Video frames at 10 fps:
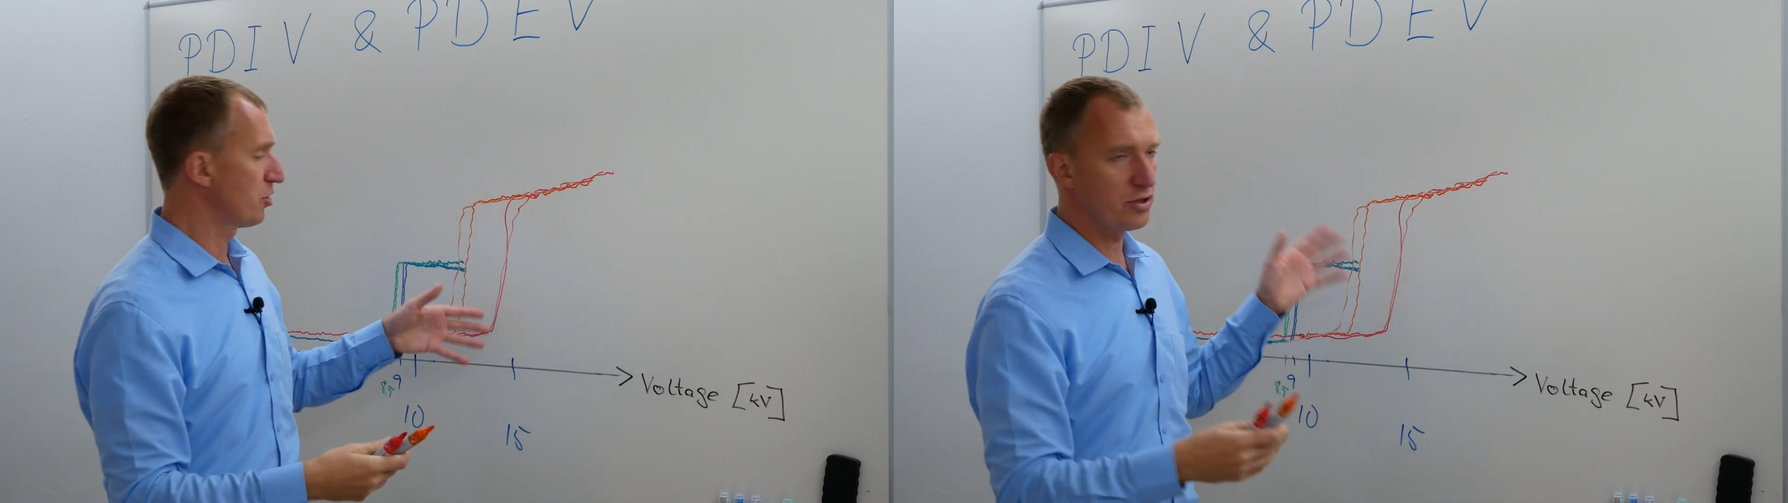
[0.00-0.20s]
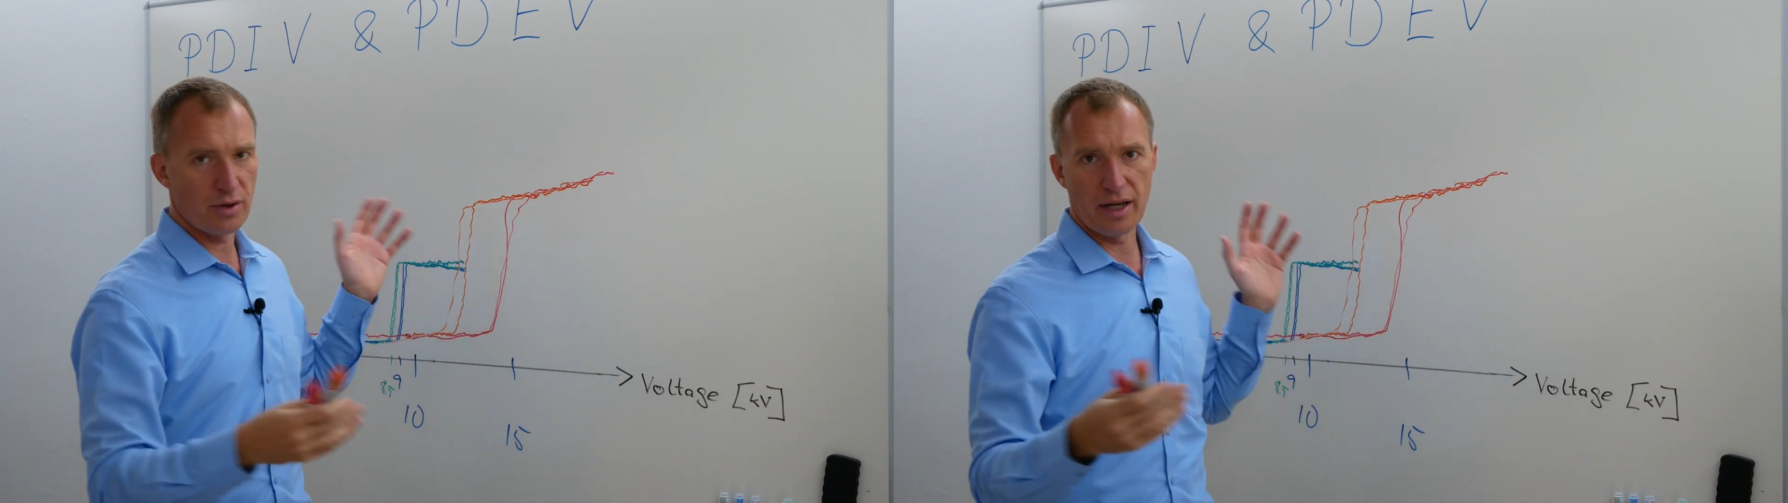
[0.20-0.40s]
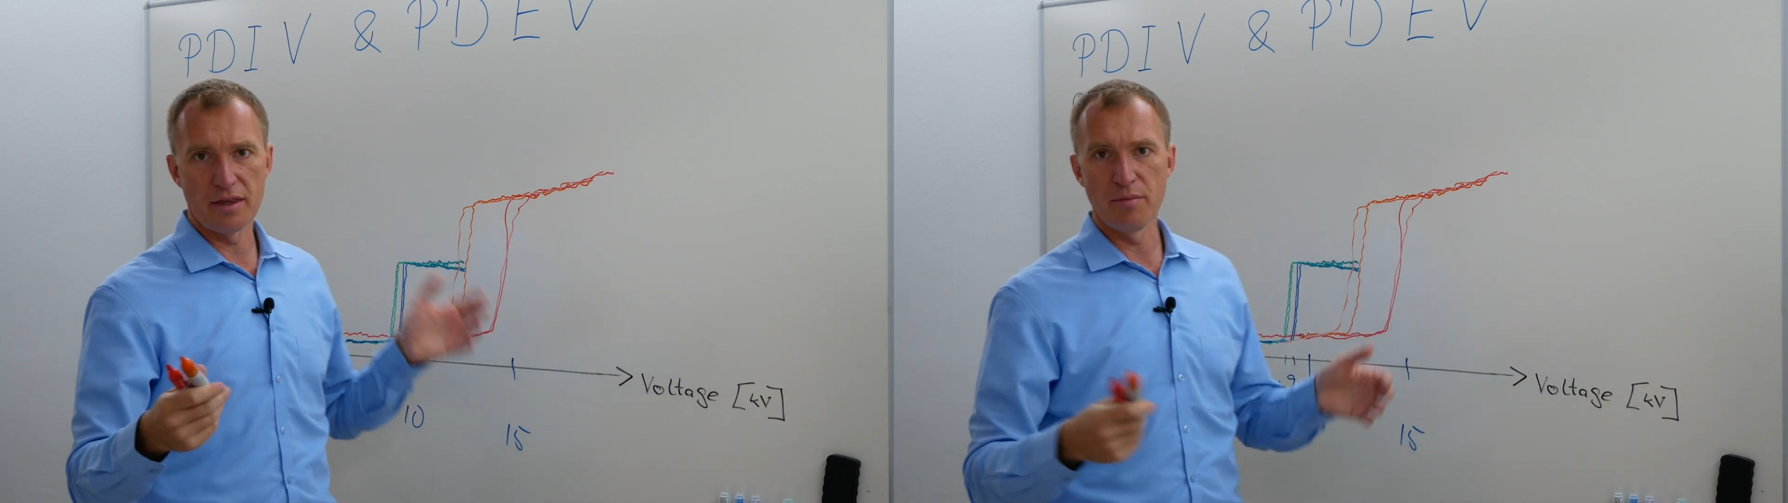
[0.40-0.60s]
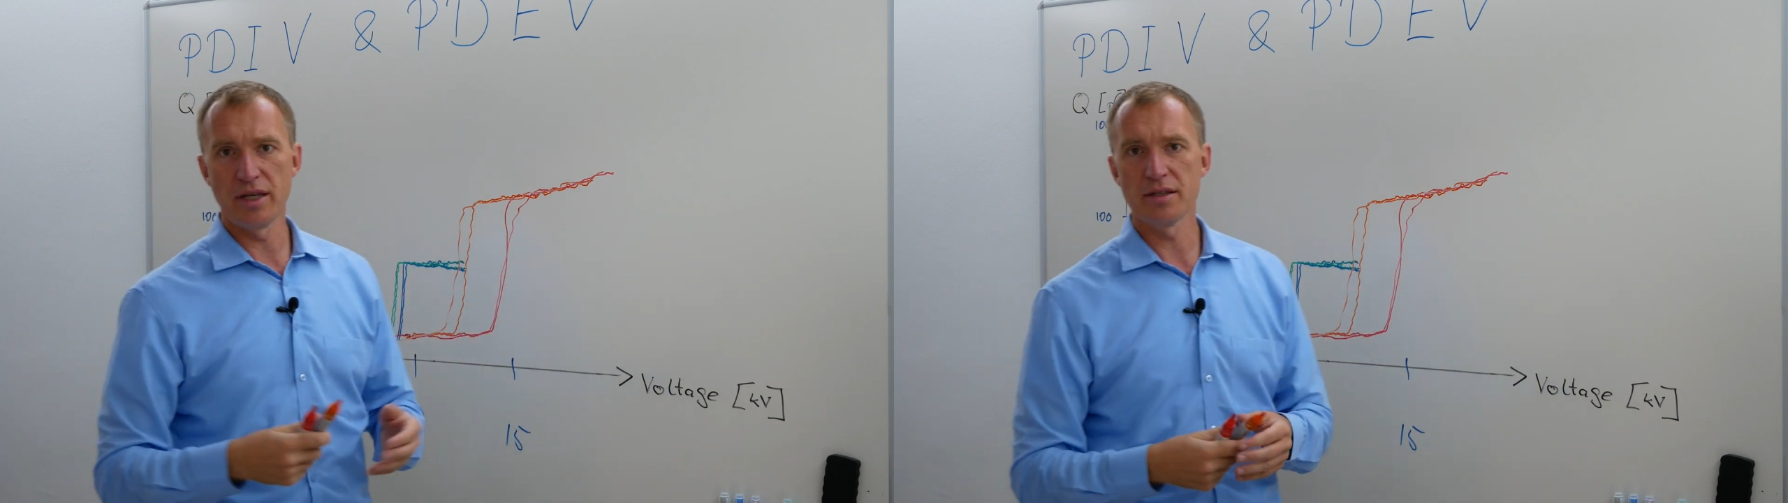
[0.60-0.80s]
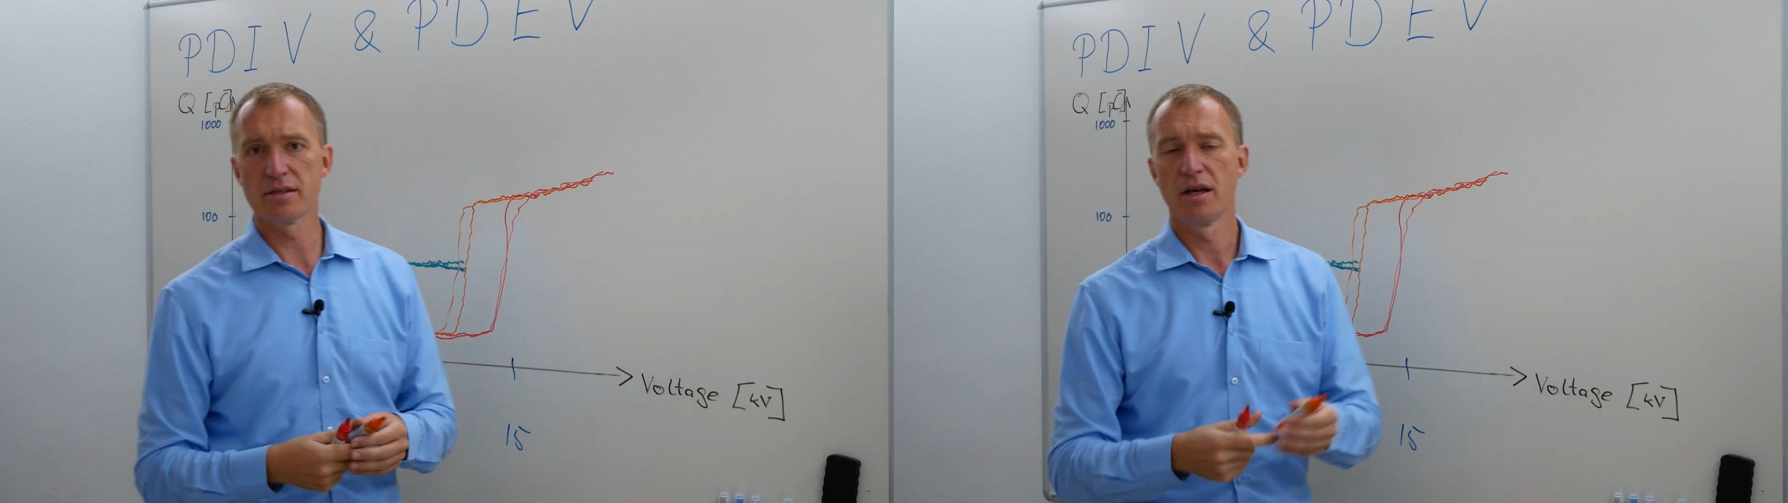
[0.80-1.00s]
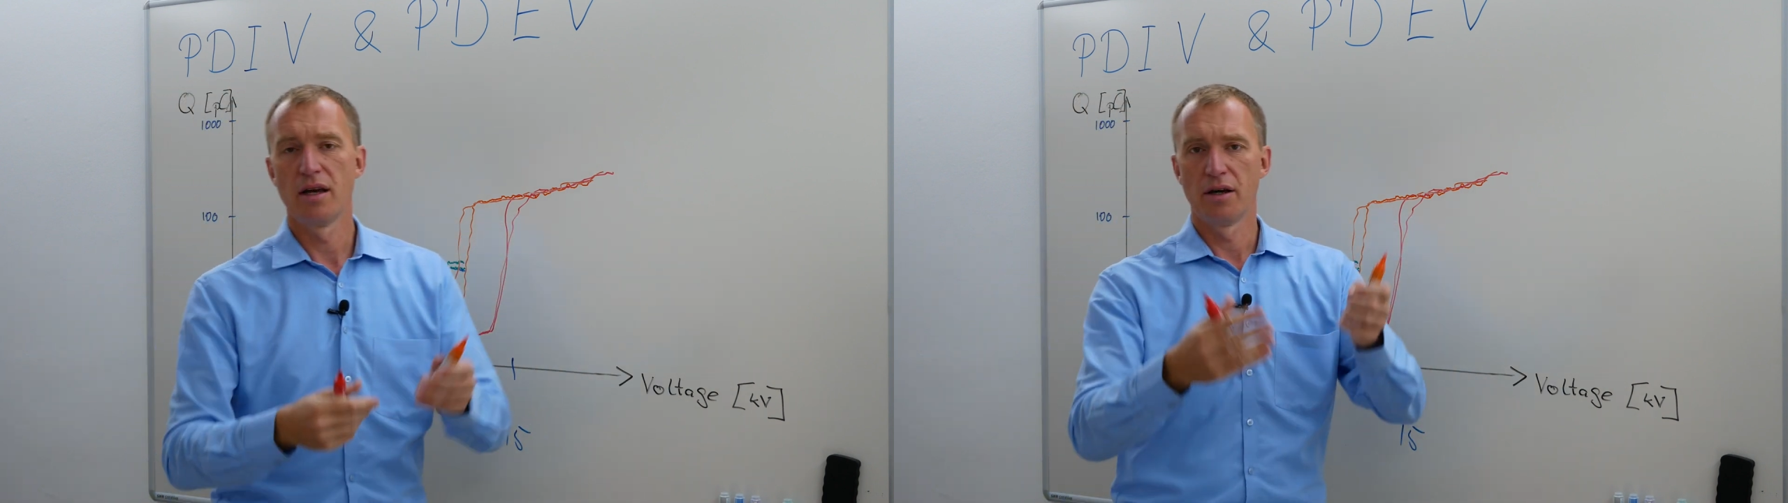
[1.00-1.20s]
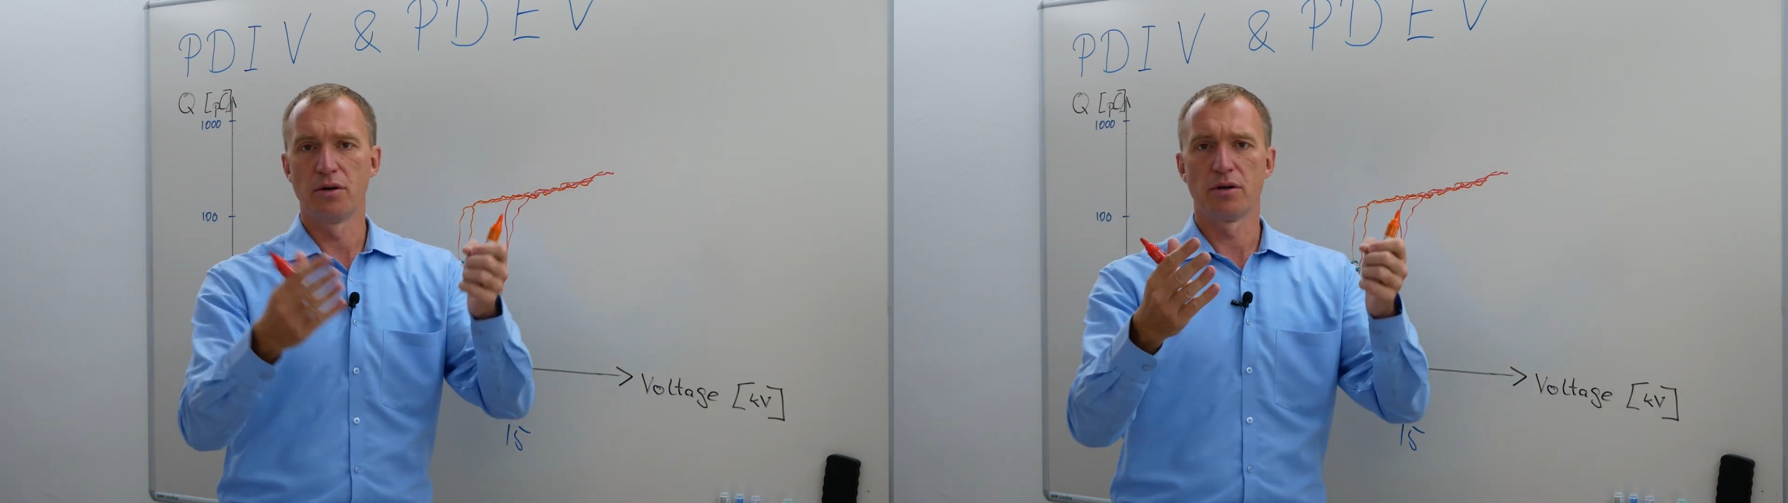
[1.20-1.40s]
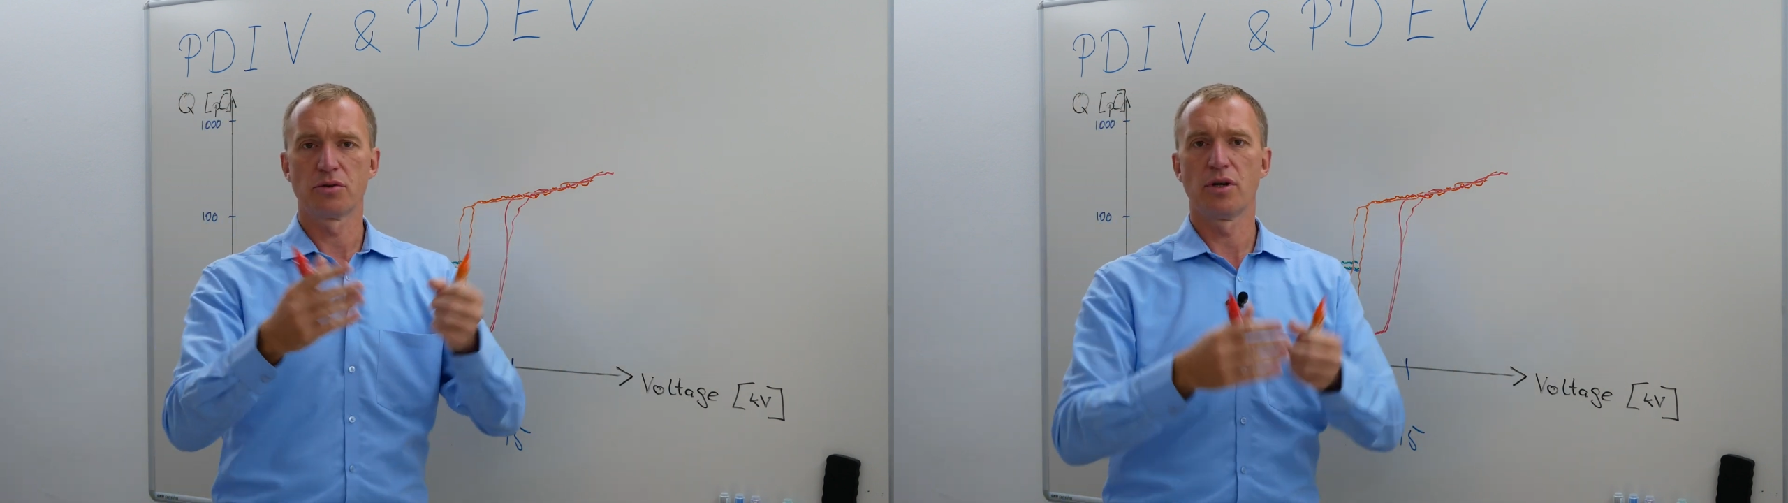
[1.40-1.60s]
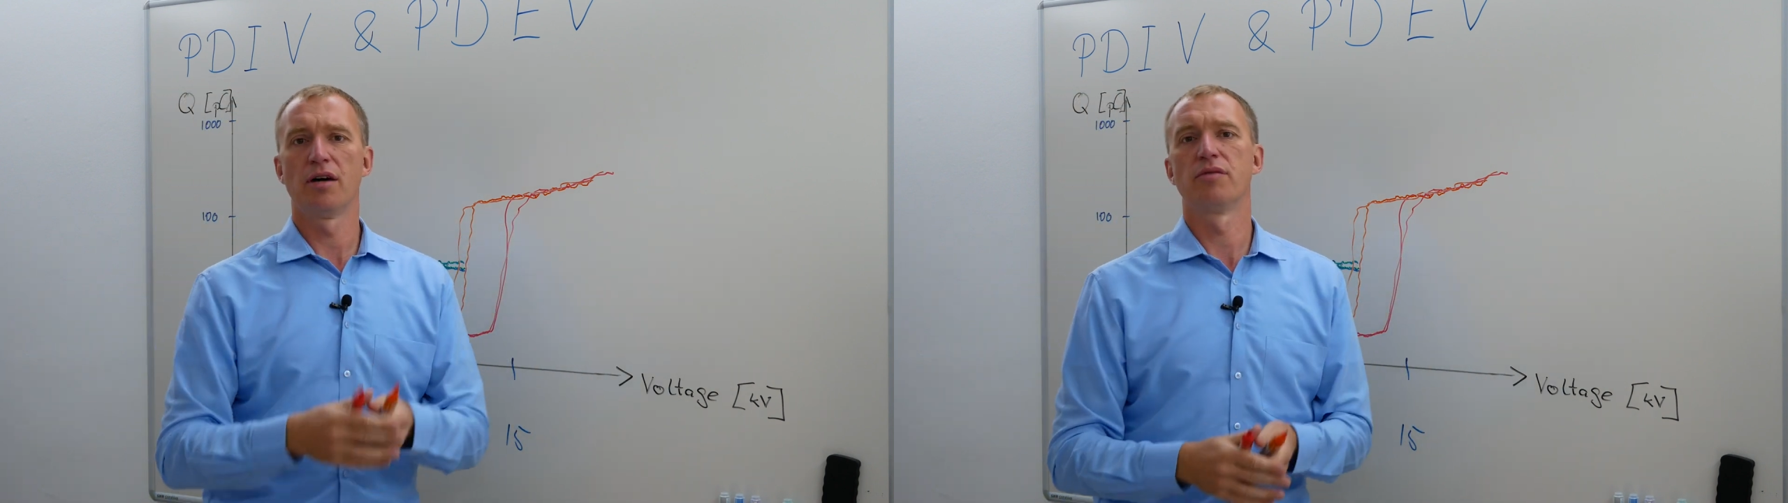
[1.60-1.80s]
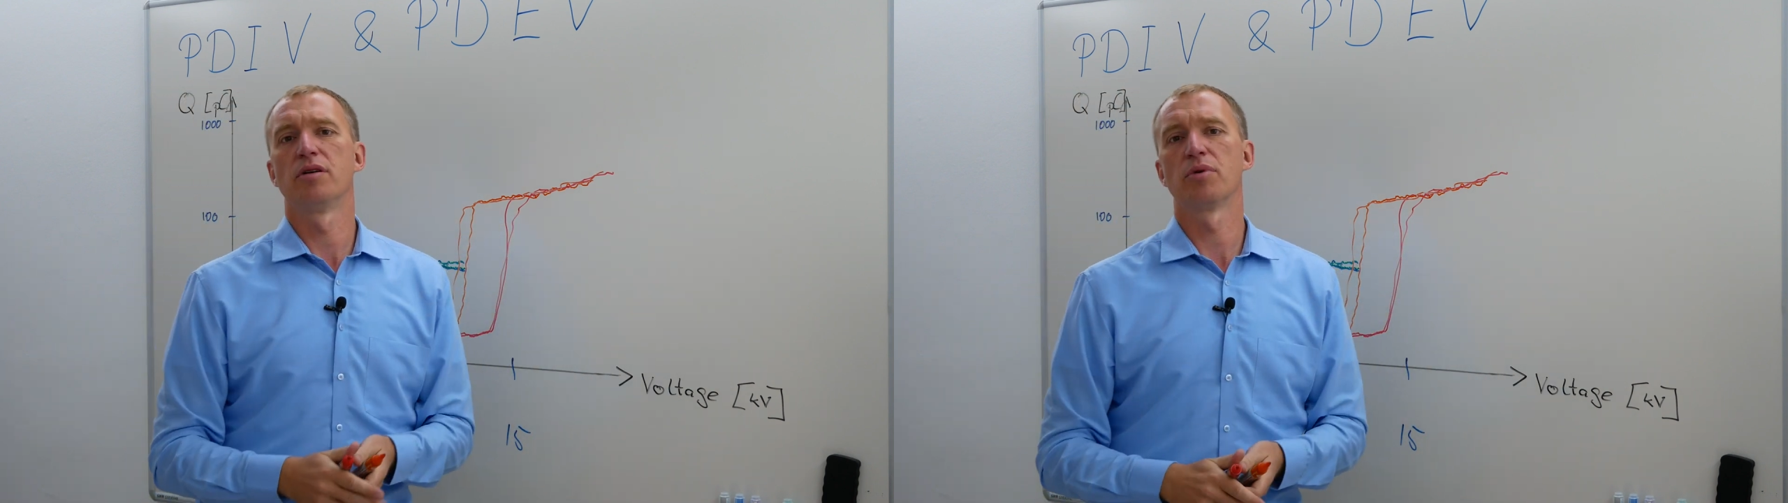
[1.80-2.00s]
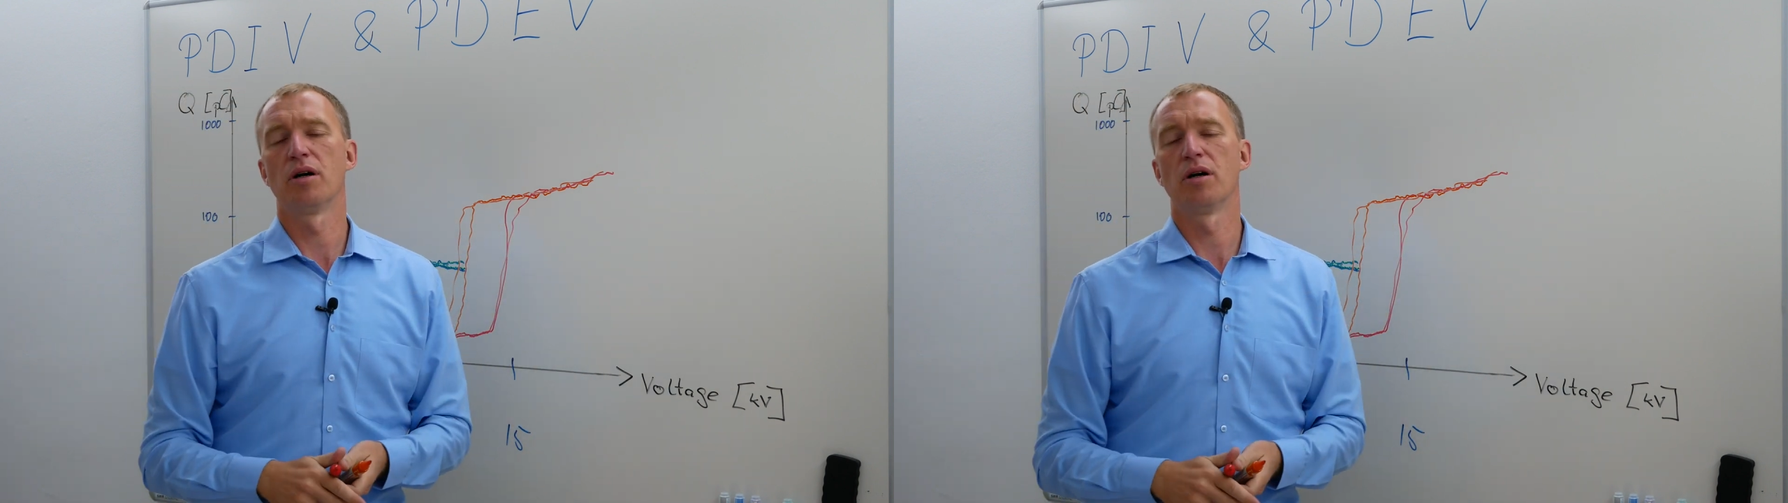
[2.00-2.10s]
just to get the means in order to have a,